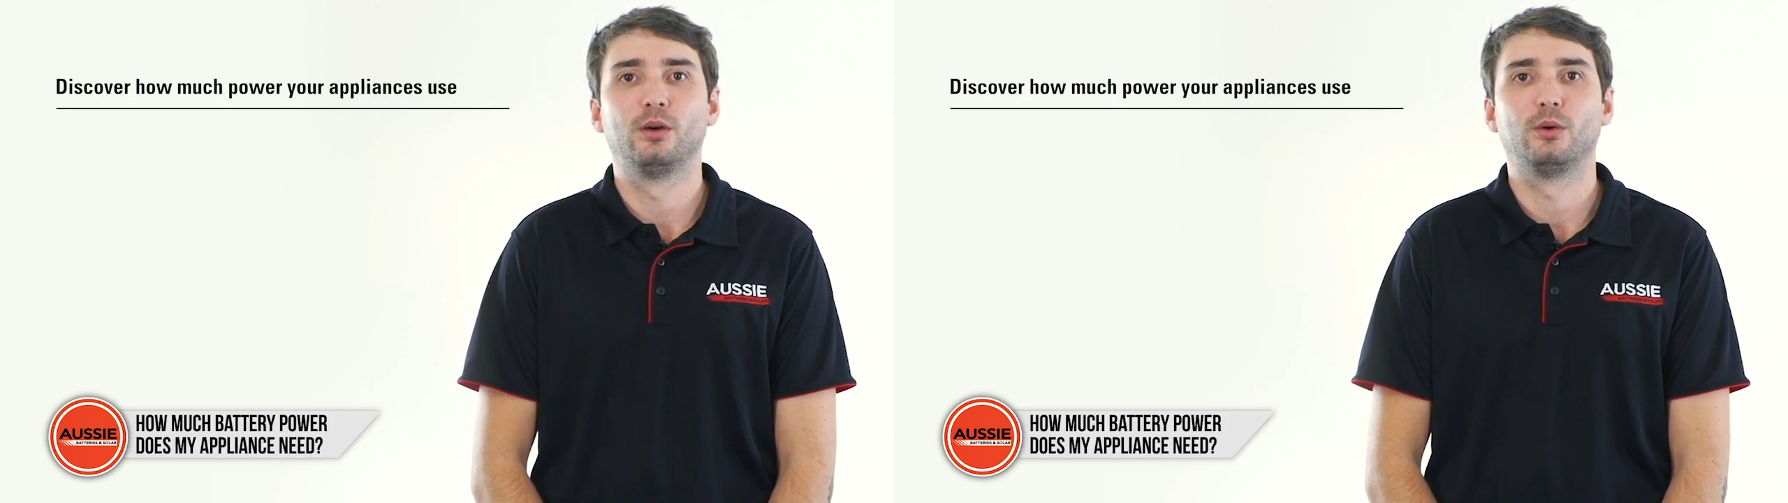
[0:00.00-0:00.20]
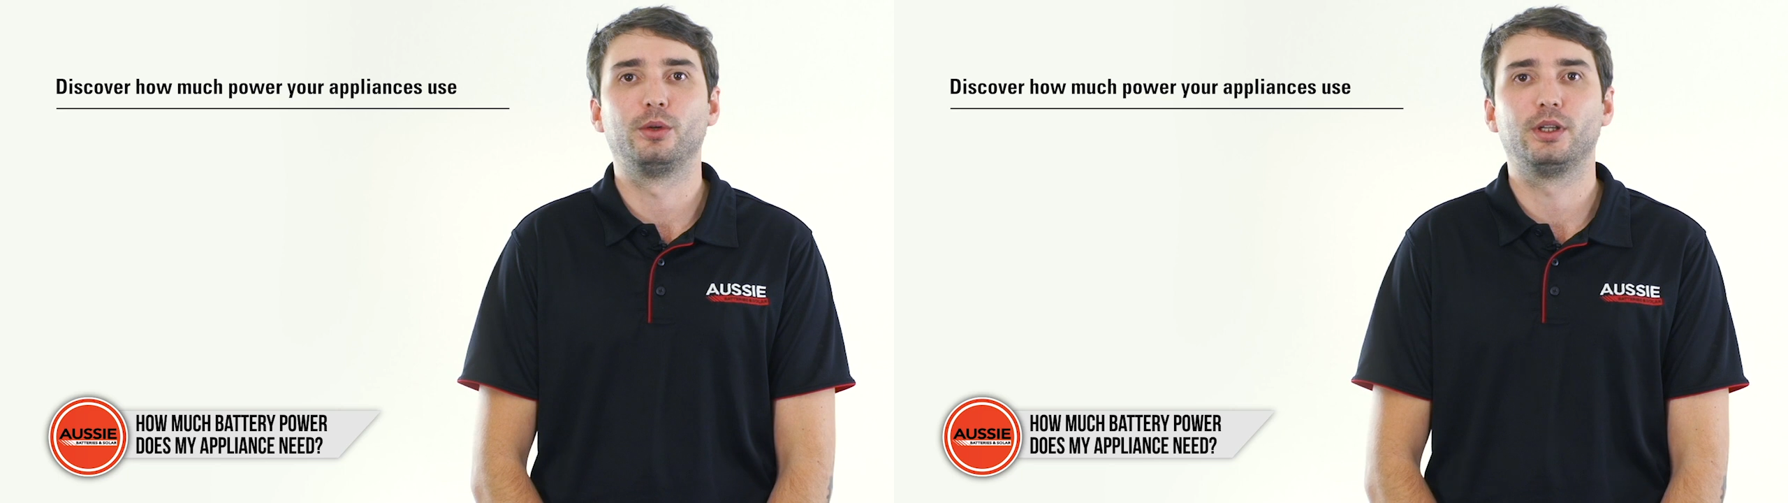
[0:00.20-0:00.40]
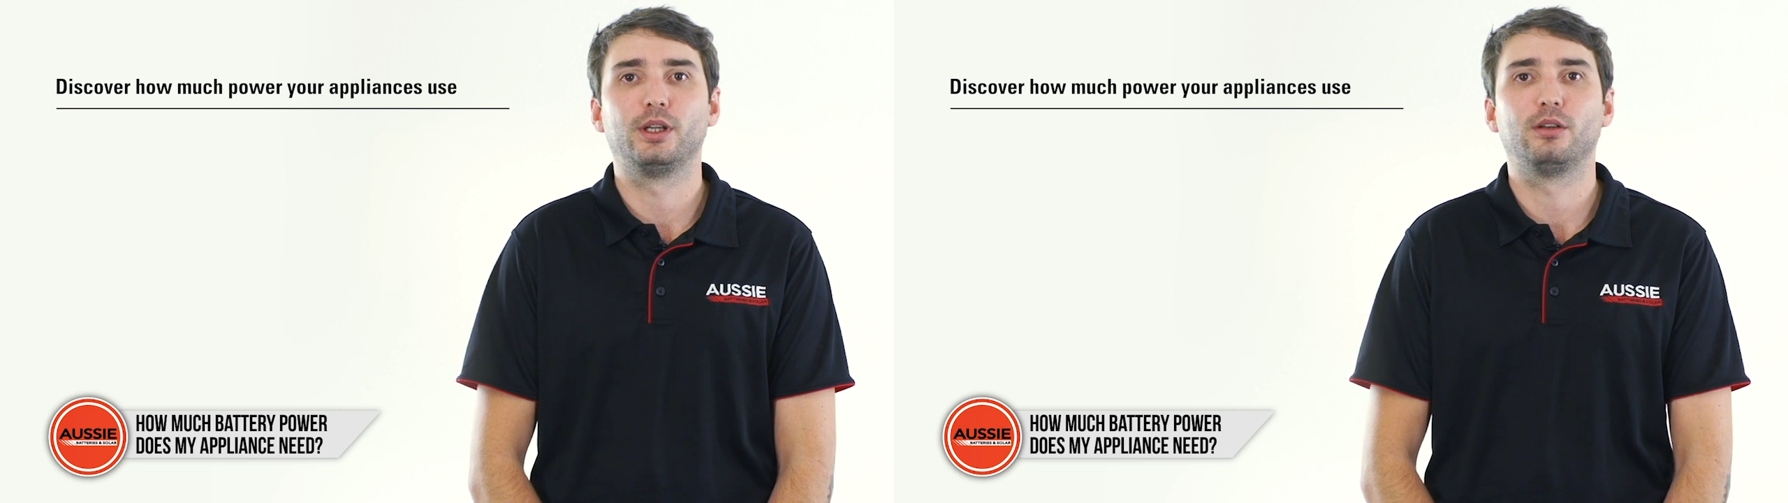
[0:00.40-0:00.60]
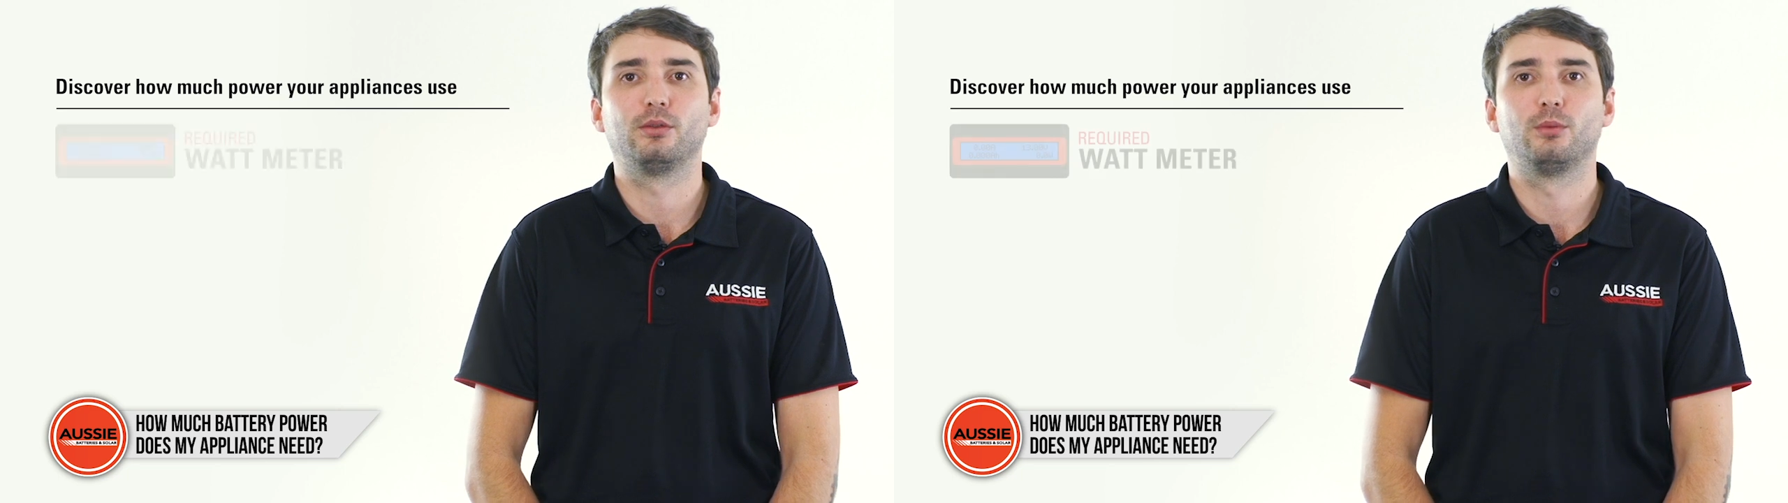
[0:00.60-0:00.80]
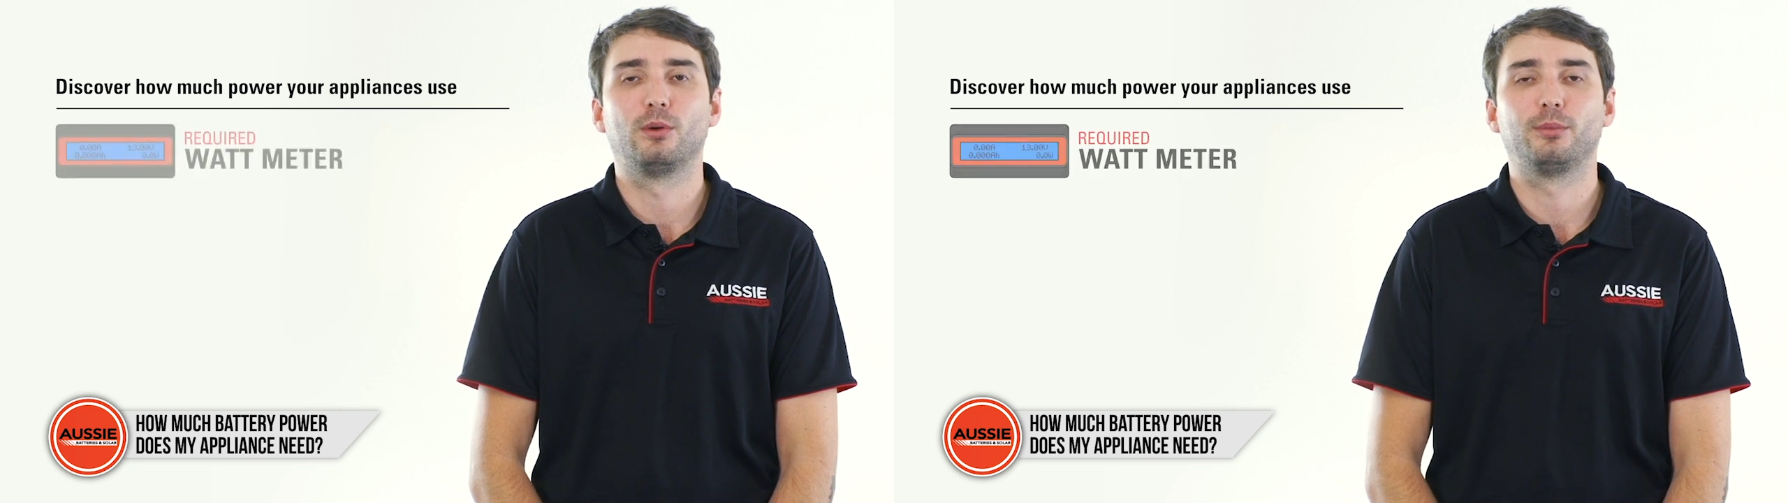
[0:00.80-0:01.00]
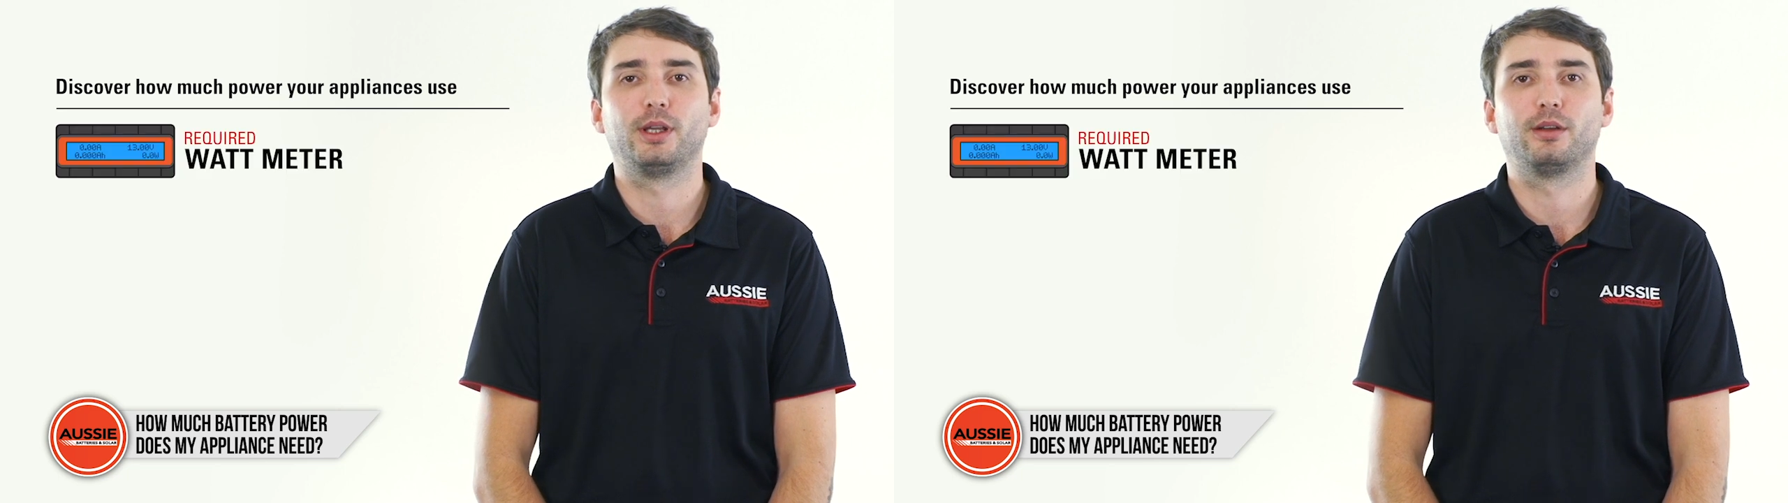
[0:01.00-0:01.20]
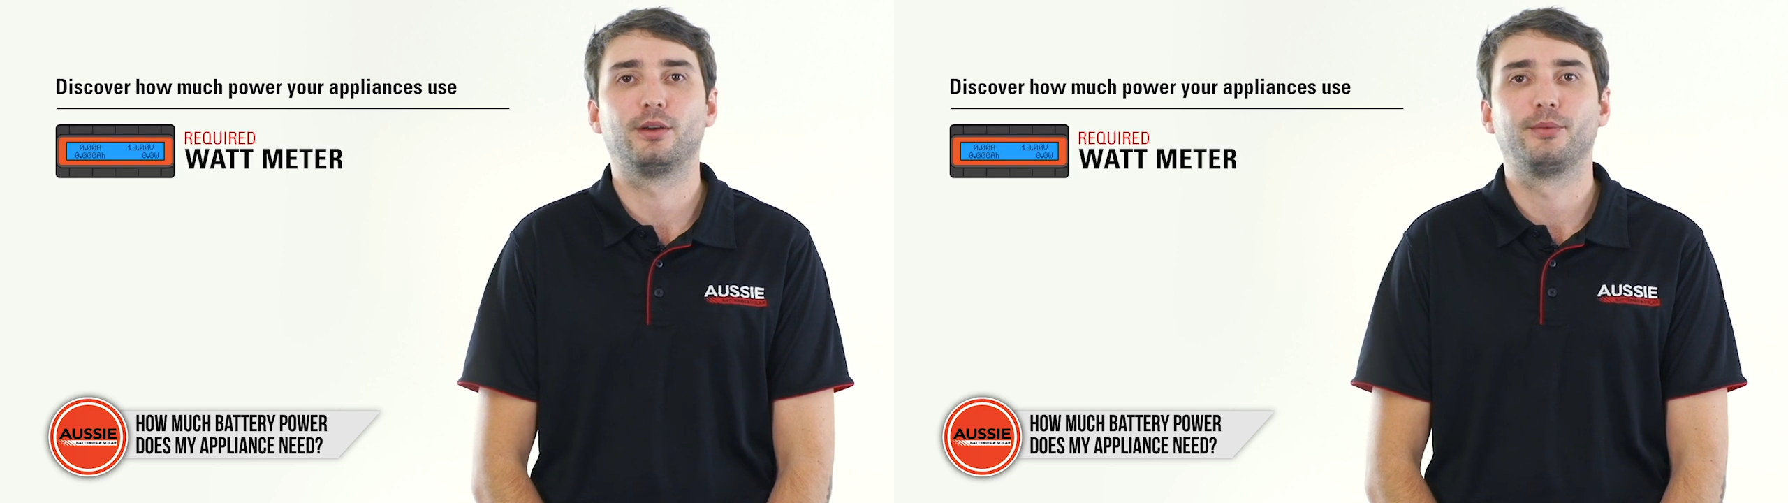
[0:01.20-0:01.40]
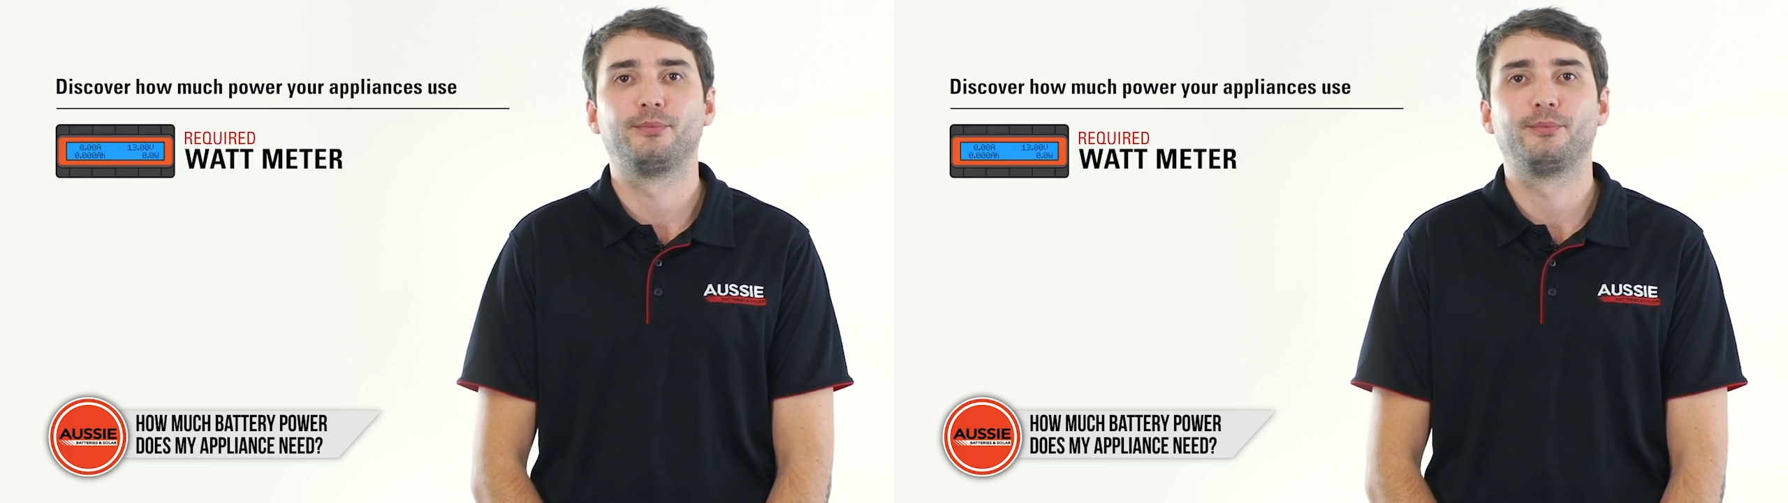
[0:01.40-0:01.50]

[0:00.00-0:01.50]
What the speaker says: All you need is a wattmeter.